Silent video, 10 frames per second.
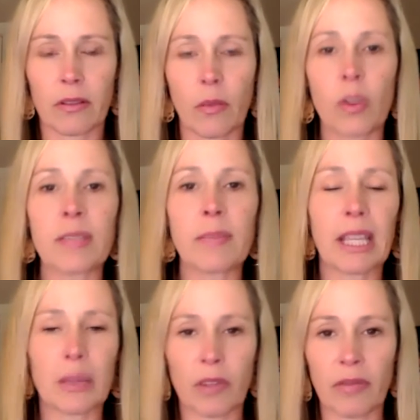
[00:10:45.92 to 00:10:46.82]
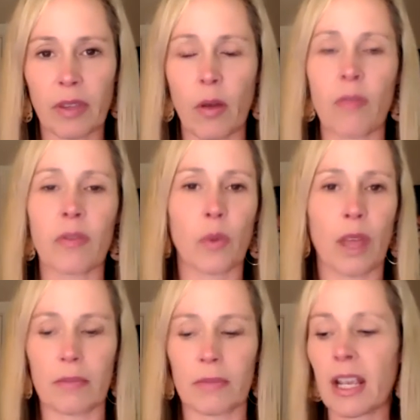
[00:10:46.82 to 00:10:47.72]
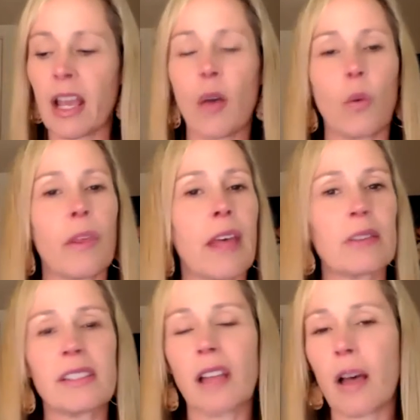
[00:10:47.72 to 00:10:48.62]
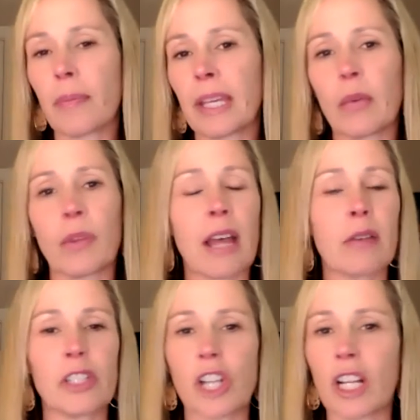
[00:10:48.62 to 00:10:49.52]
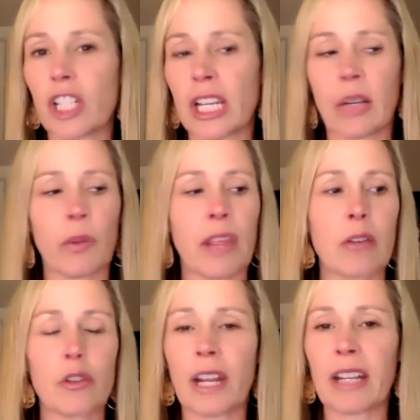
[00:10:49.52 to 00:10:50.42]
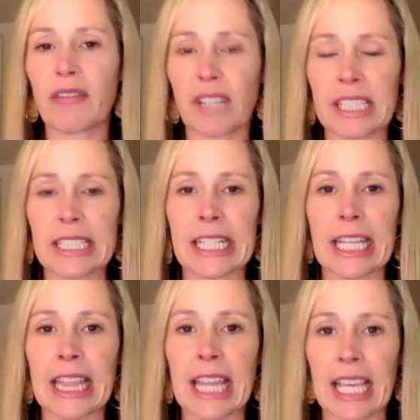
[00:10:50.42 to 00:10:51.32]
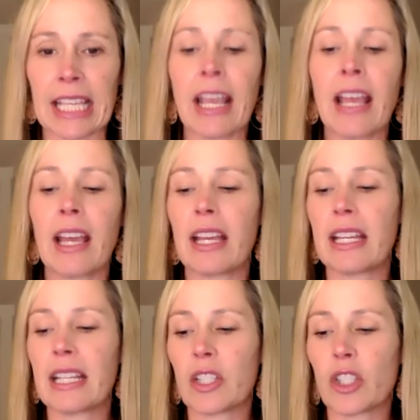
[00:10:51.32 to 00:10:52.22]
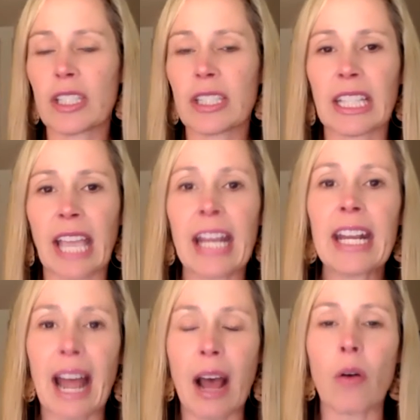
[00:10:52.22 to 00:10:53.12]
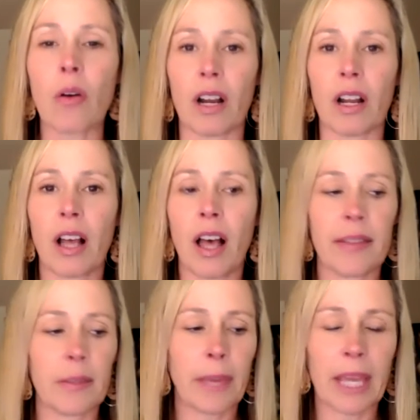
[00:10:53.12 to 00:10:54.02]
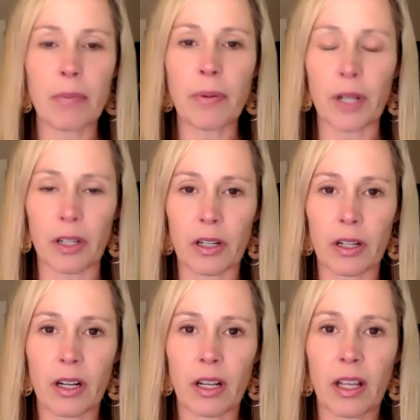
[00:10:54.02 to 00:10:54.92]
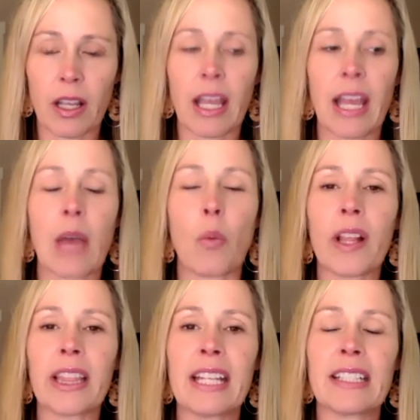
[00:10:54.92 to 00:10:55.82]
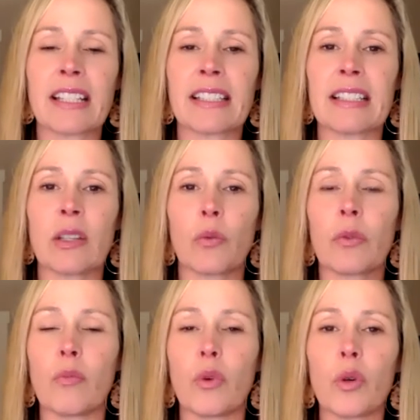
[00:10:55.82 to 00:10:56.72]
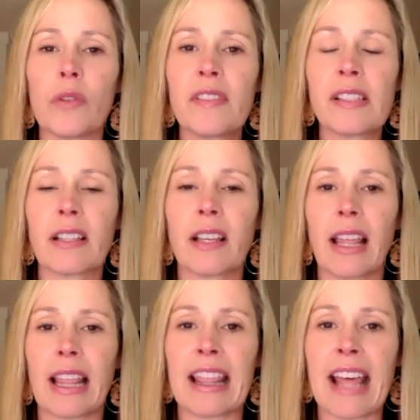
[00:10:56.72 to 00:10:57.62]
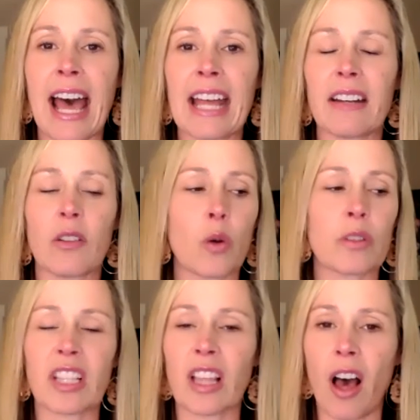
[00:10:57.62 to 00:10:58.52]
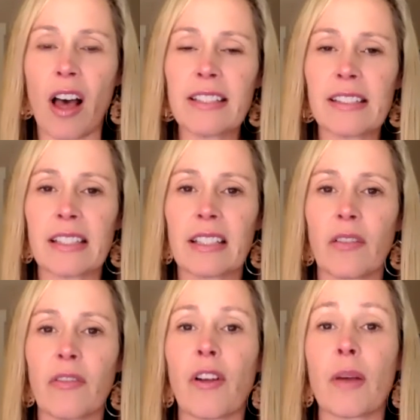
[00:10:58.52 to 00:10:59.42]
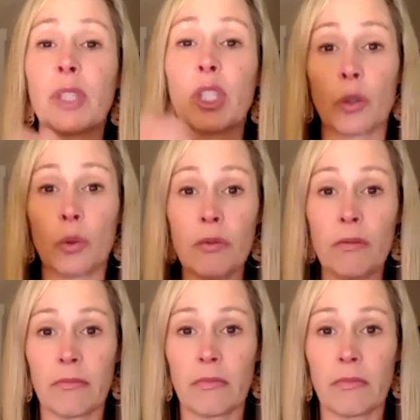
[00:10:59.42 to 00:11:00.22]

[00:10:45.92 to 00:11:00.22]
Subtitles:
What's making me feel overwhelmed? Without stopping, without judging, without trying to fix anything, just get it out on the paper. And what that does is it removes those thoughts from you